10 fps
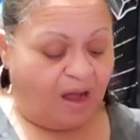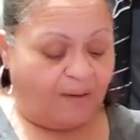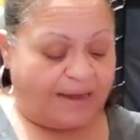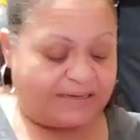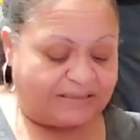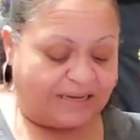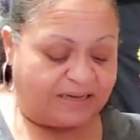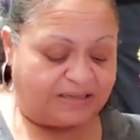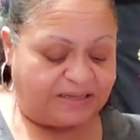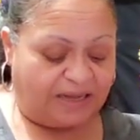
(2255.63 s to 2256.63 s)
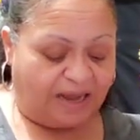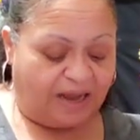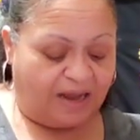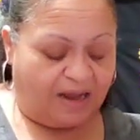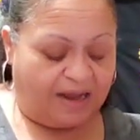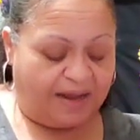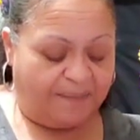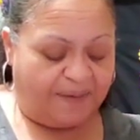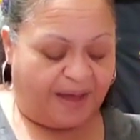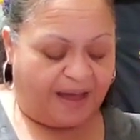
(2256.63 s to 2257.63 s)
all right it says uh,
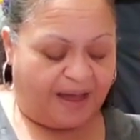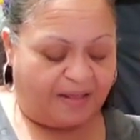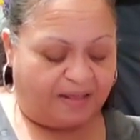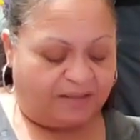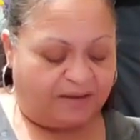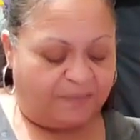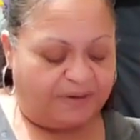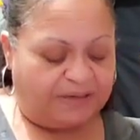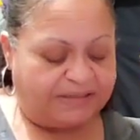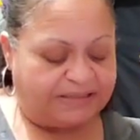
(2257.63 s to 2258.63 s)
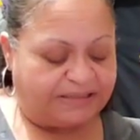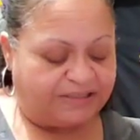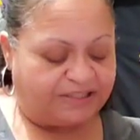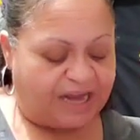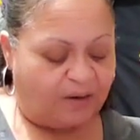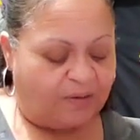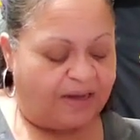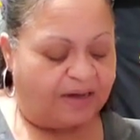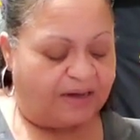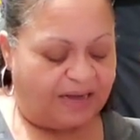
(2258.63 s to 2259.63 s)
empath the ability to channel
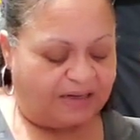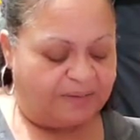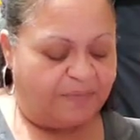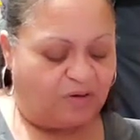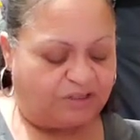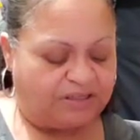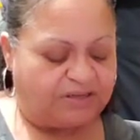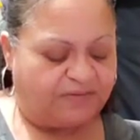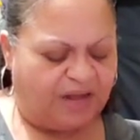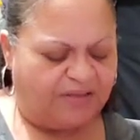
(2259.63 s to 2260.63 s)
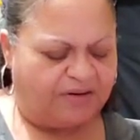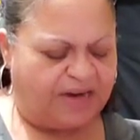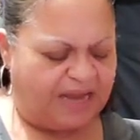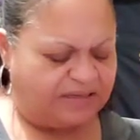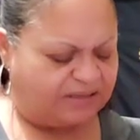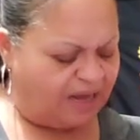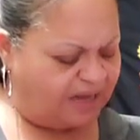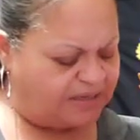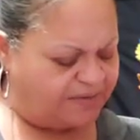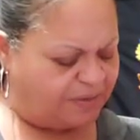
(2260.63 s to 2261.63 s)
and collect the emotions of other neg
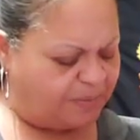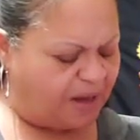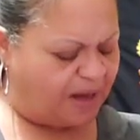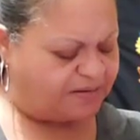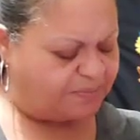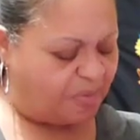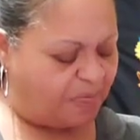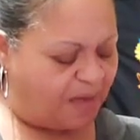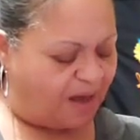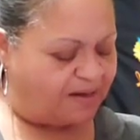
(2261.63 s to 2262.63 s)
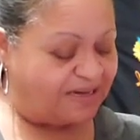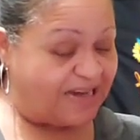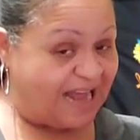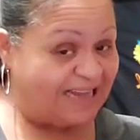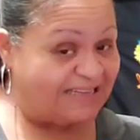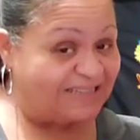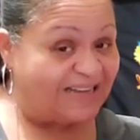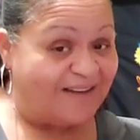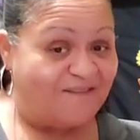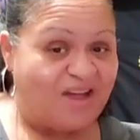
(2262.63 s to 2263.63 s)
negative
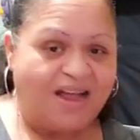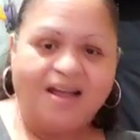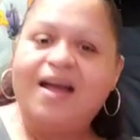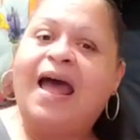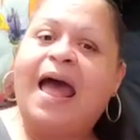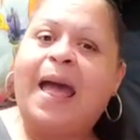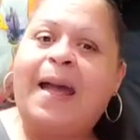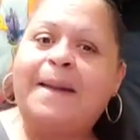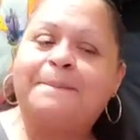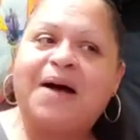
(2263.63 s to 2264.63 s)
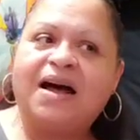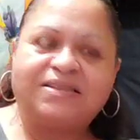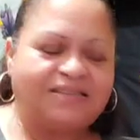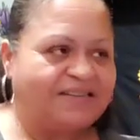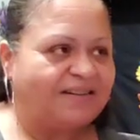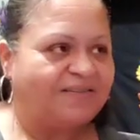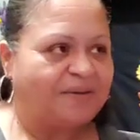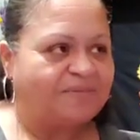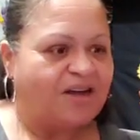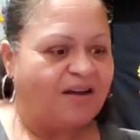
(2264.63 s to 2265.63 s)
and and positive
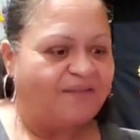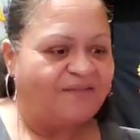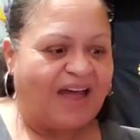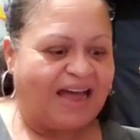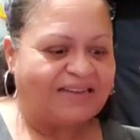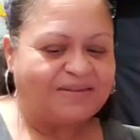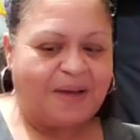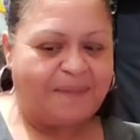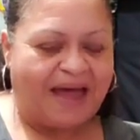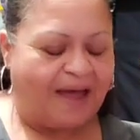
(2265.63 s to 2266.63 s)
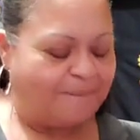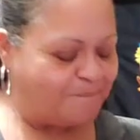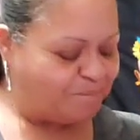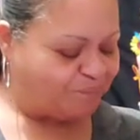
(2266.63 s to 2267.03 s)
i'm talking fast my bad